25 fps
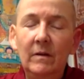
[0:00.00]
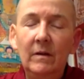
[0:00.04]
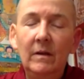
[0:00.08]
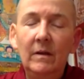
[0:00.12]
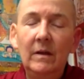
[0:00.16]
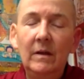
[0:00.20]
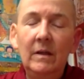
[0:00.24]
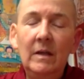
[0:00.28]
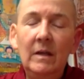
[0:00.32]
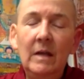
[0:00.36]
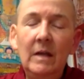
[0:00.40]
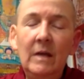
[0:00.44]

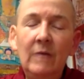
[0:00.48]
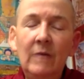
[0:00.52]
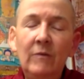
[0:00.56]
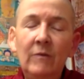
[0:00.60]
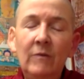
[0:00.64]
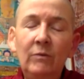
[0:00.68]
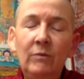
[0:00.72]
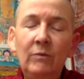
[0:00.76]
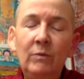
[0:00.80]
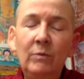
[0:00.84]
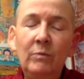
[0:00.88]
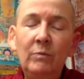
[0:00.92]
And now
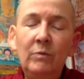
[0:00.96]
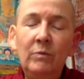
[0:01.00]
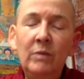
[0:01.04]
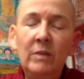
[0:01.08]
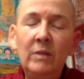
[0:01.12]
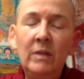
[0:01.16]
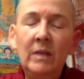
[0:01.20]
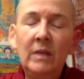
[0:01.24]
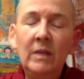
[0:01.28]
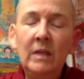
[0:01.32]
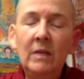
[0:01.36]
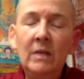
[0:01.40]
as we're
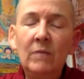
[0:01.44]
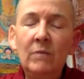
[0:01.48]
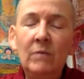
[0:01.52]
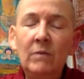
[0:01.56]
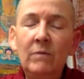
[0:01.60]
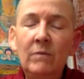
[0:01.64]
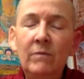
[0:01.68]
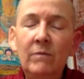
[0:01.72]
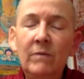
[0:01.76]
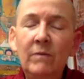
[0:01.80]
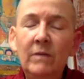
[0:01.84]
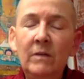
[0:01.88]
breathing in, we
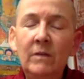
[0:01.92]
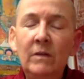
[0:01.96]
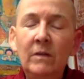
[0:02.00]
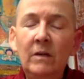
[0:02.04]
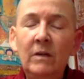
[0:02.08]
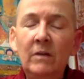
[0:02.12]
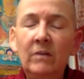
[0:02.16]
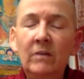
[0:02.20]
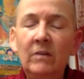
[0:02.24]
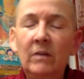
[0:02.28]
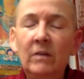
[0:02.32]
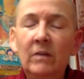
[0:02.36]
feel
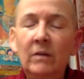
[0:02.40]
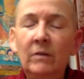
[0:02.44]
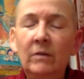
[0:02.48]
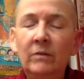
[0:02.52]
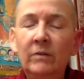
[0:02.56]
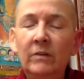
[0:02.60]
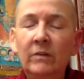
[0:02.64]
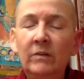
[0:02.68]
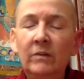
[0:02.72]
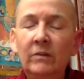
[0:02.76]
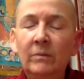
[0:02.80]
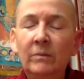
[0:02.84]
ourselves
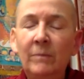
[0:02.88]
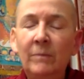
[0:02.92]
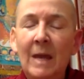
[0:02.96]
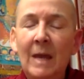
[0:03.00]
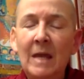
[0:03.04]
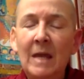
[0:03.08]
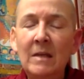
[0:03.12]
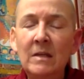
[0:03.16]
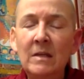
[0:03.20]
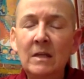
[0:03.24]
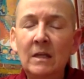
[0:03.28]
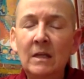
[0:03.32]

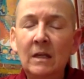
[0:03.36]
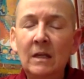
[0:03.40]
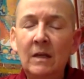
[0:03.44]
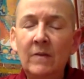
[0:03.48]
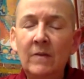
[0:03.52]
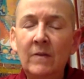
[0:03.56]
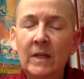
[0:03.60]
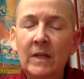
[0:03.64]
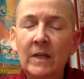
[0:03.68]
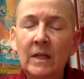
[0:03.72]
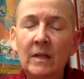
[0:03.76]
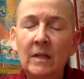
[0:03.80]
expanding on
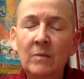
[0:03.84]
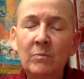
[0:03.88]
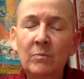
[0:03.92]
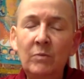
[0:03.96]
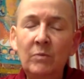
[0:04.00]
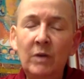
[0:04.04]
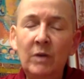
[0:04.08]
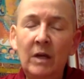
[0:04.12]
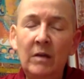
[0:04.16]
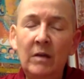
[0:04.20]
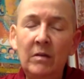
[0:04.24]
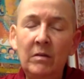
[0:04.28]
the
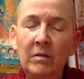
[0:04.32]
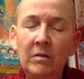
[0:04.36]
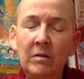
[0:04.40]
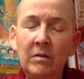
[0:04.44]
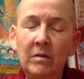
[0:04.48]
in-breath.